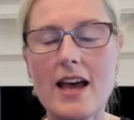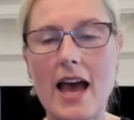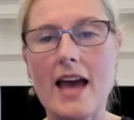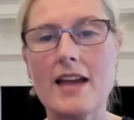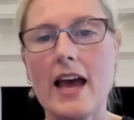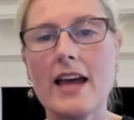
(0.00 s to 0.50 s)

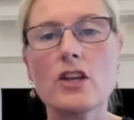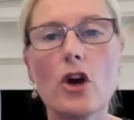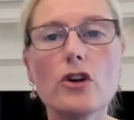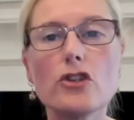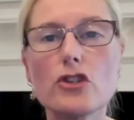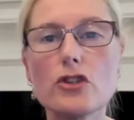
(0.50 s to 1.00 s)
and, and
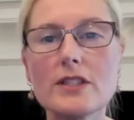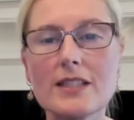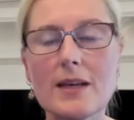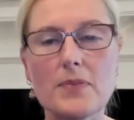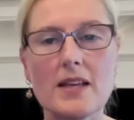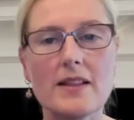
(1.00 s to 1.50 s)
go do
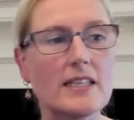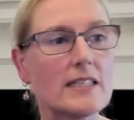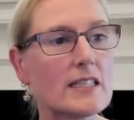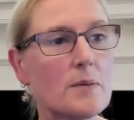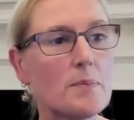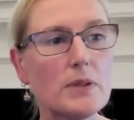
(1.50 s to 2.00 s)
something that is
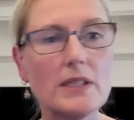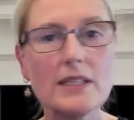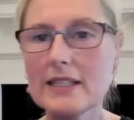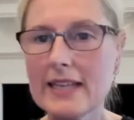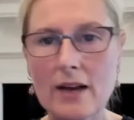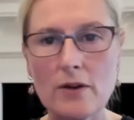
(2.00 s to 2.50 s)

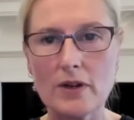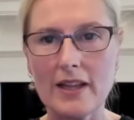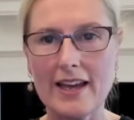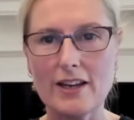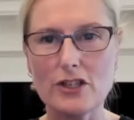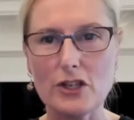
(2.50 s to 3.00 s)
completely
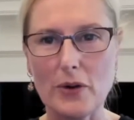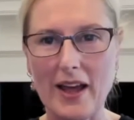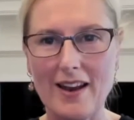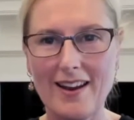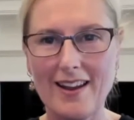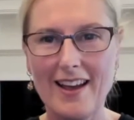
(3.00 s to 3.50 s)
unrelated to it
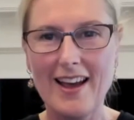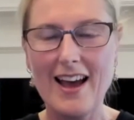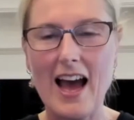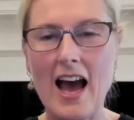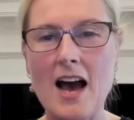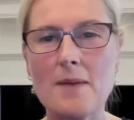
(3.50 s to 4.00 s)

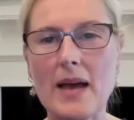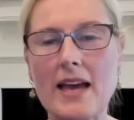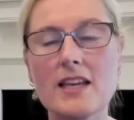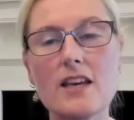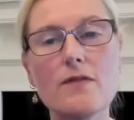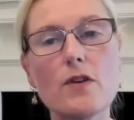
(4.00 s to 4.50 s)
um, and
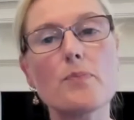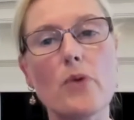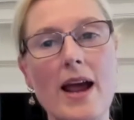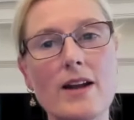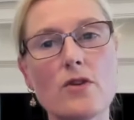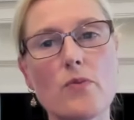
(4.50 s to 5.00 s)
give your
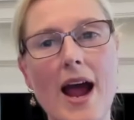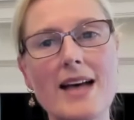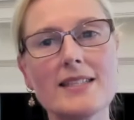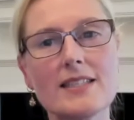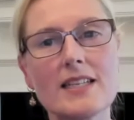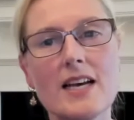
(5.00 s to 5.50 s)
brain a
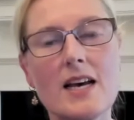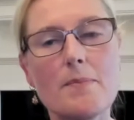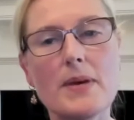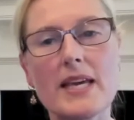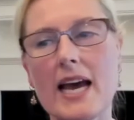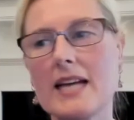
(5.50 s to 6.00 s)
rest
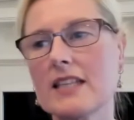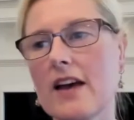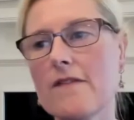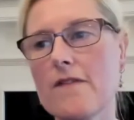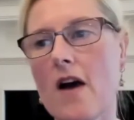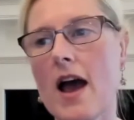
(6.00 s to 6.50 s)
because I
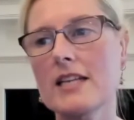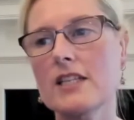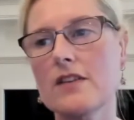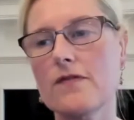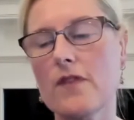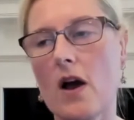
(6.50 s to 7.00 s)
find
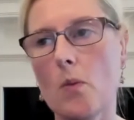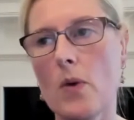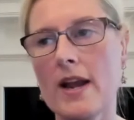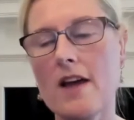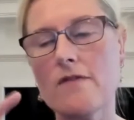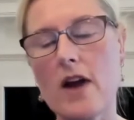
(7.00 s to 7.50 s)
if
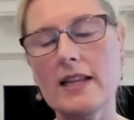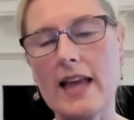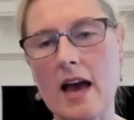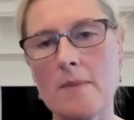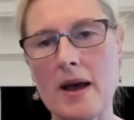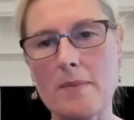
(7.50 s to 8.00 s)
whenever I
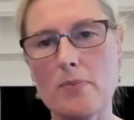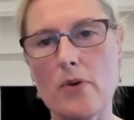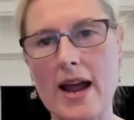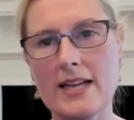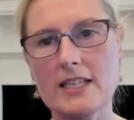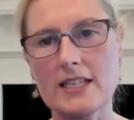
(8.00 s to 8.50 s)
allow my
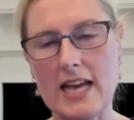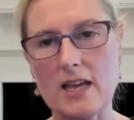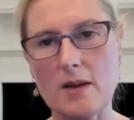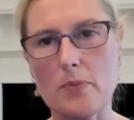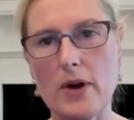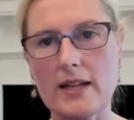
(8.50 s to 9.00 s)
brain to take a
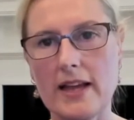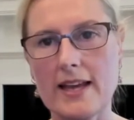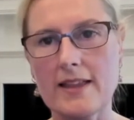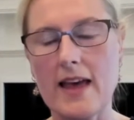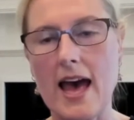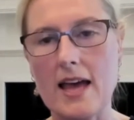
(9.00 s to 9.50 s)
break like
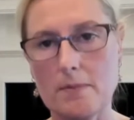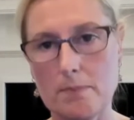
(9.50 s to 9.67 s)
that,